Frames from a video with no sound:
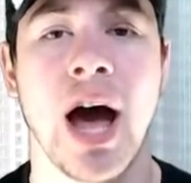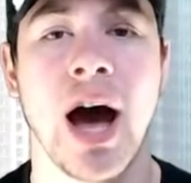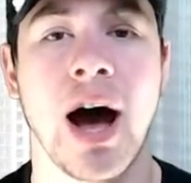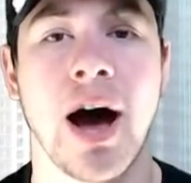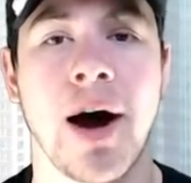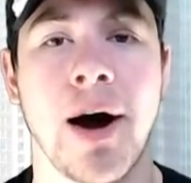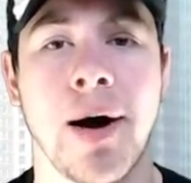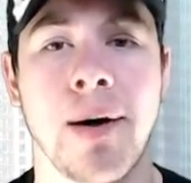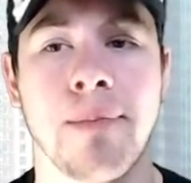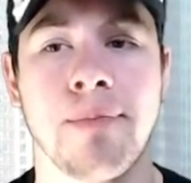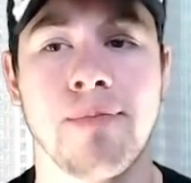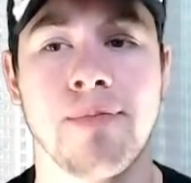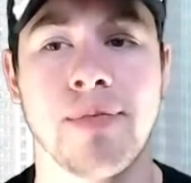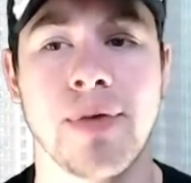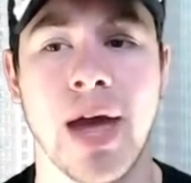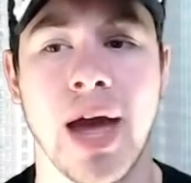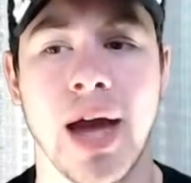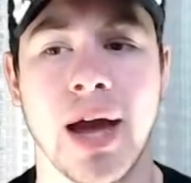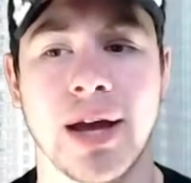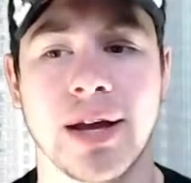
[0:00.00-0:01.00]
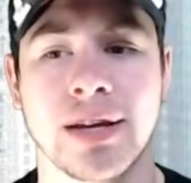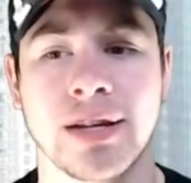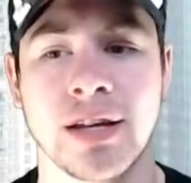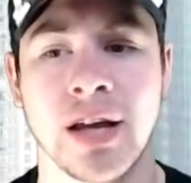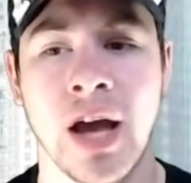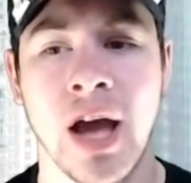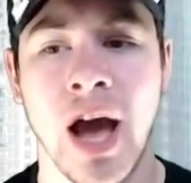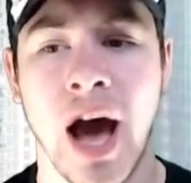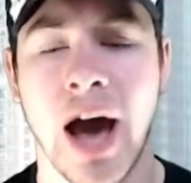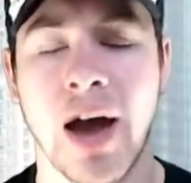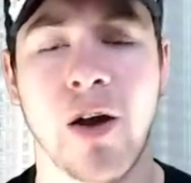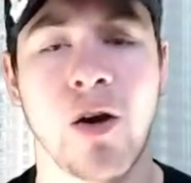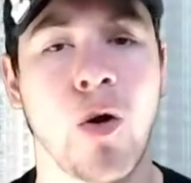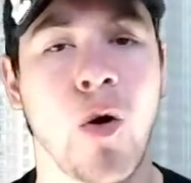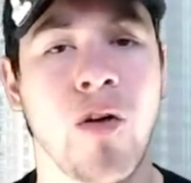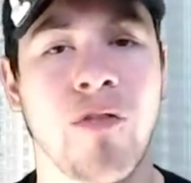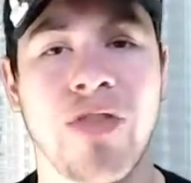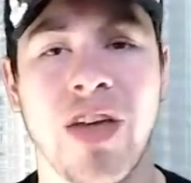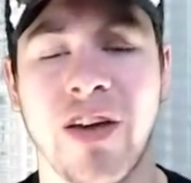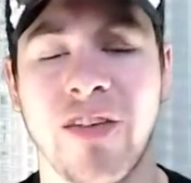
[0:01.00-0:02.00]
And I don't
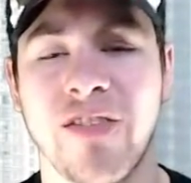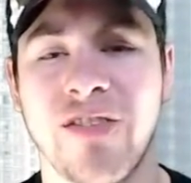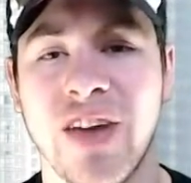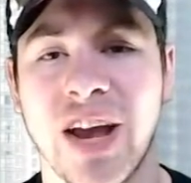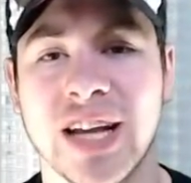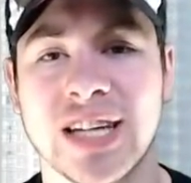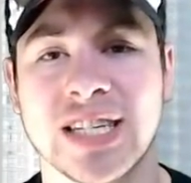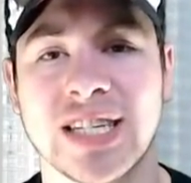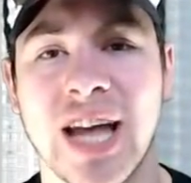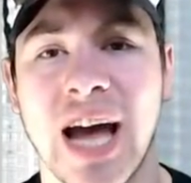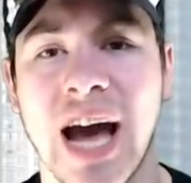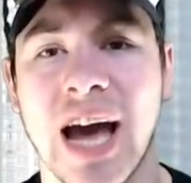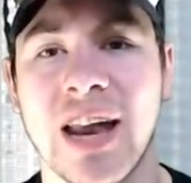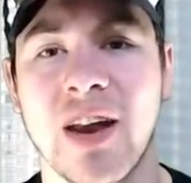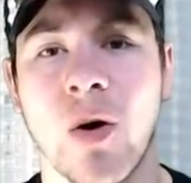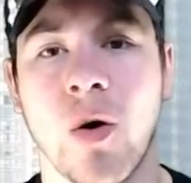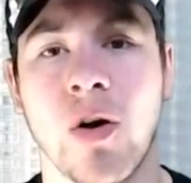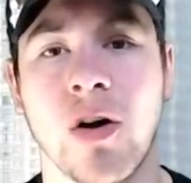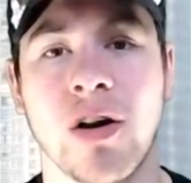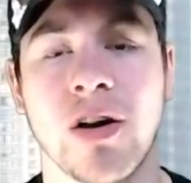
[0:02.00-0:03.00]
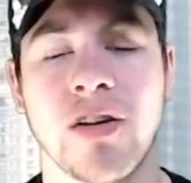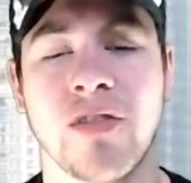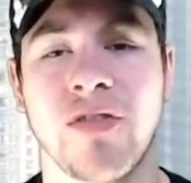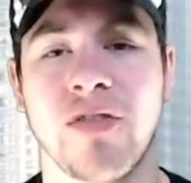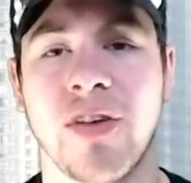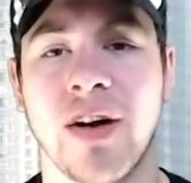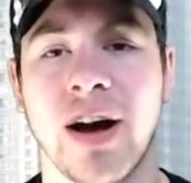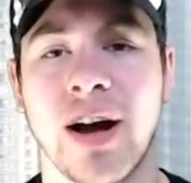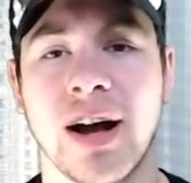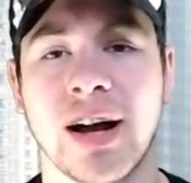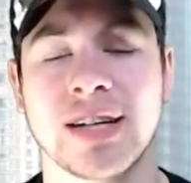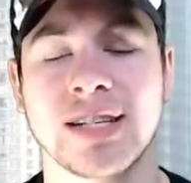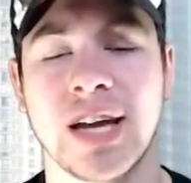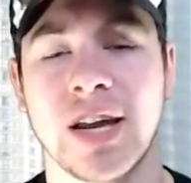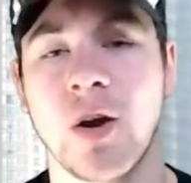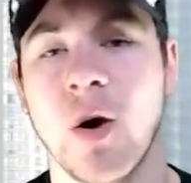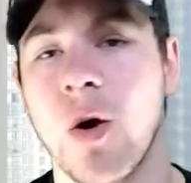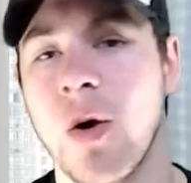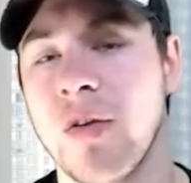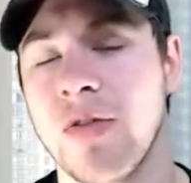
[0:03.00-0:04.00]
know if they fixed that or if, because I
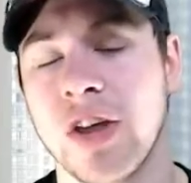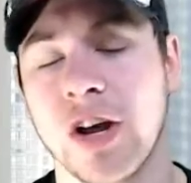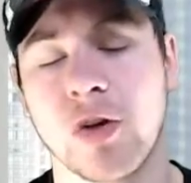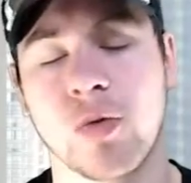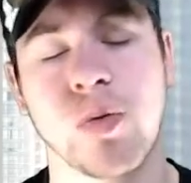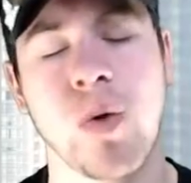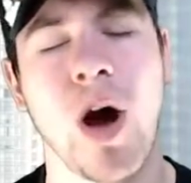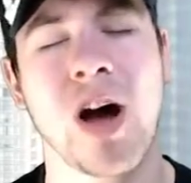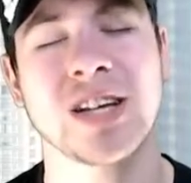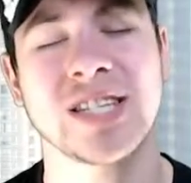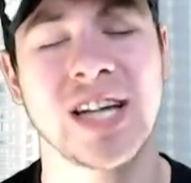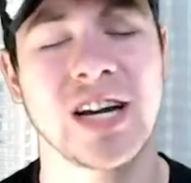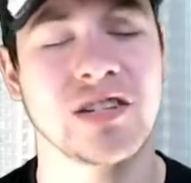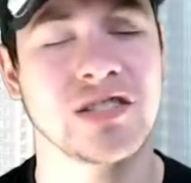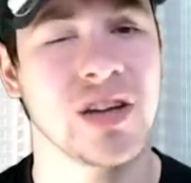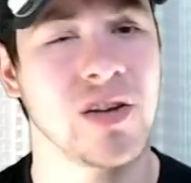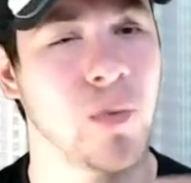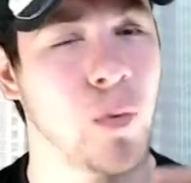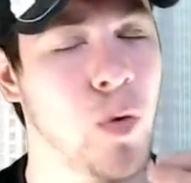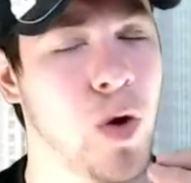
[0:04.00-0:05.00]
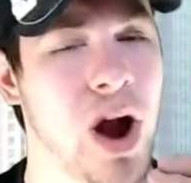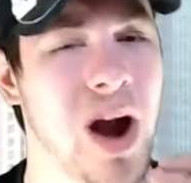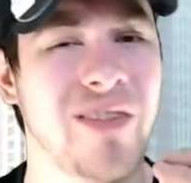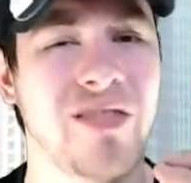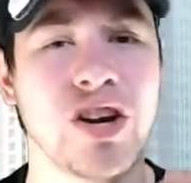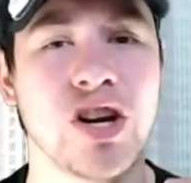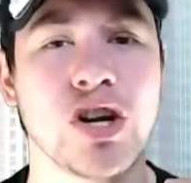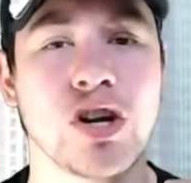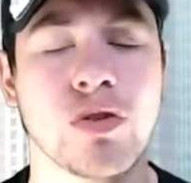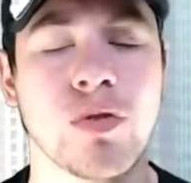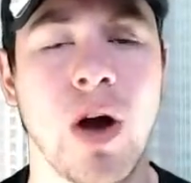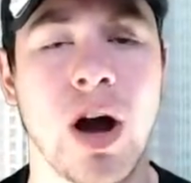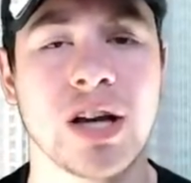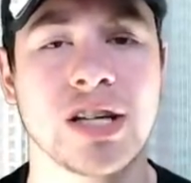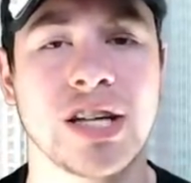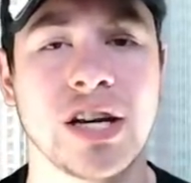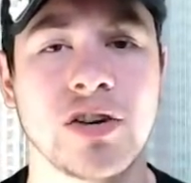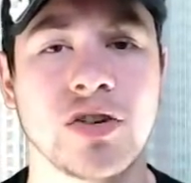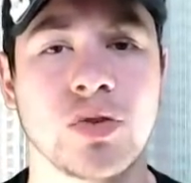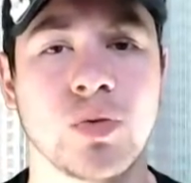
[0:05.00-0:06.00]
know the crosshairs, if wherever your
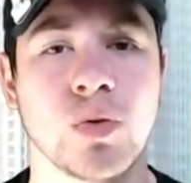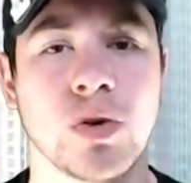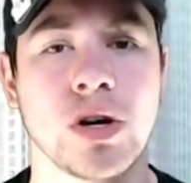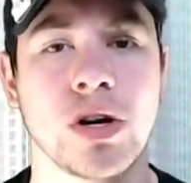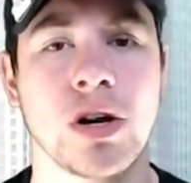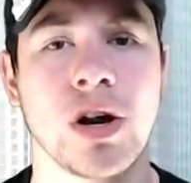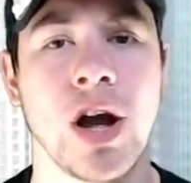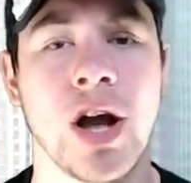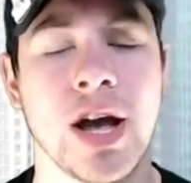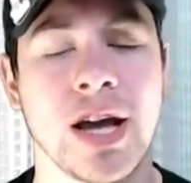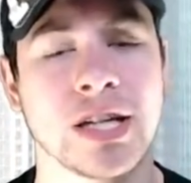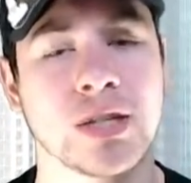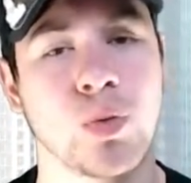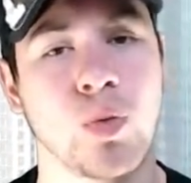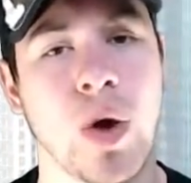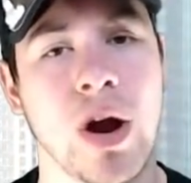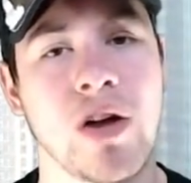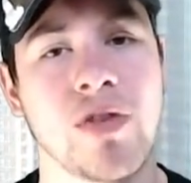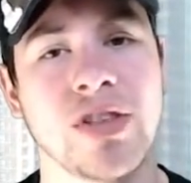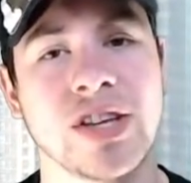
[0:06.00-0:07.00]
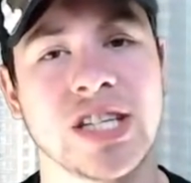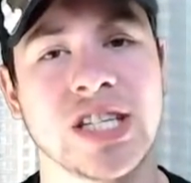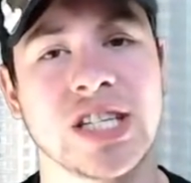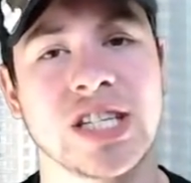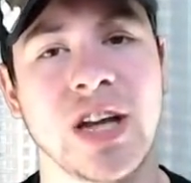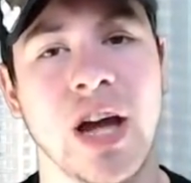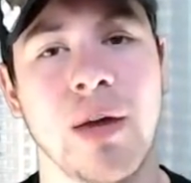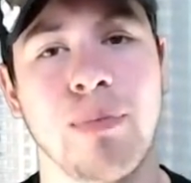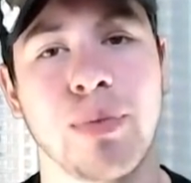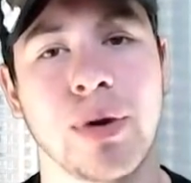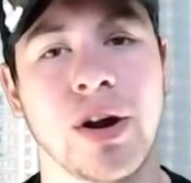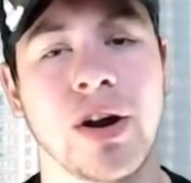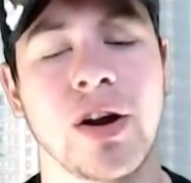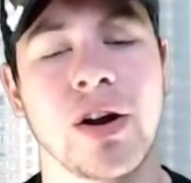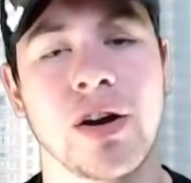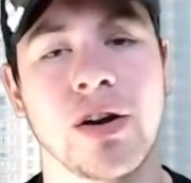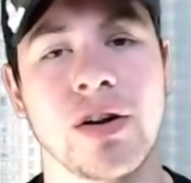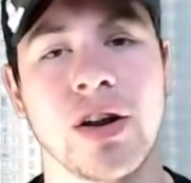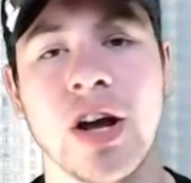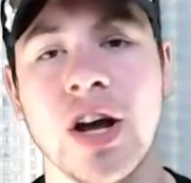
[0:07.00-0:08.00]
crosshairs were is where the snipe
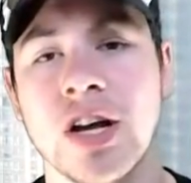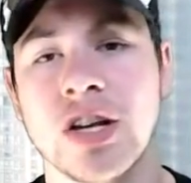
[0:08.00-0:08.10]
occurred.